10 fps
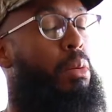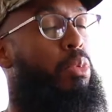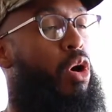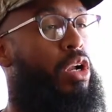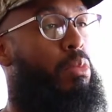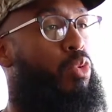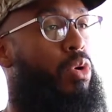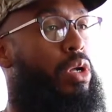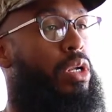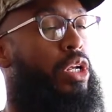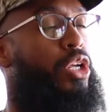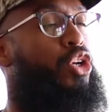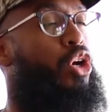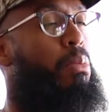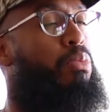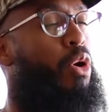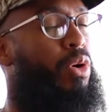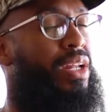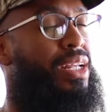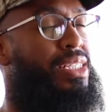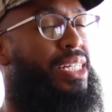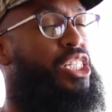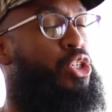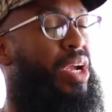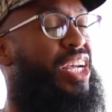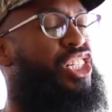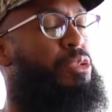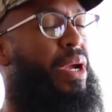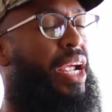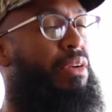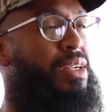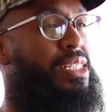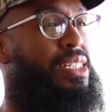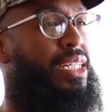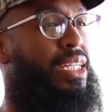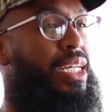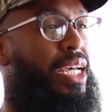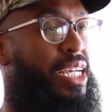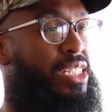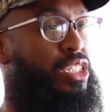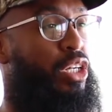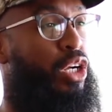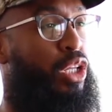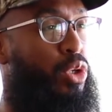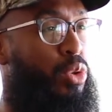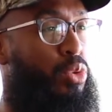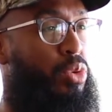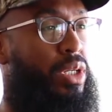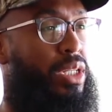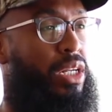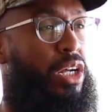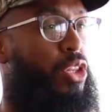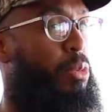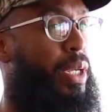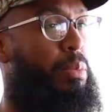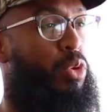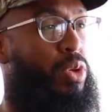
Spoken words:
Bar number 1, your brokenness and transparency is the glue that other people